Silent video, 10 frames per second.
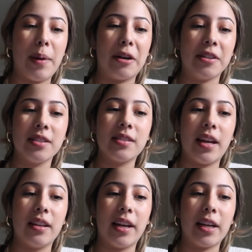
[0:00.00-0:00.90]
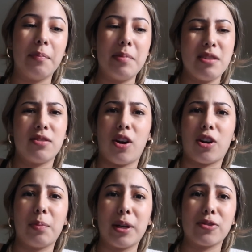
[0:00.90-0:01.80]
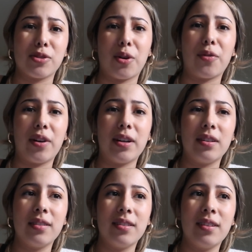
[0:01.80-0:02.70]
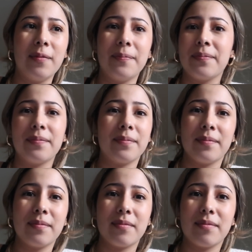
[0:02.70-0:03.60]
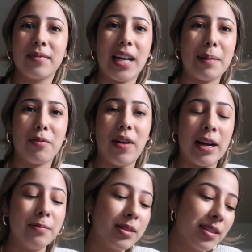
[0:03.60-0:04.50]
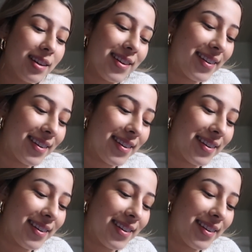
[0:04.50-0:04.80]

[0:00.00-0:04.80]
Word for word: to Paris and like be a soccer player's girlfriend type of vibes.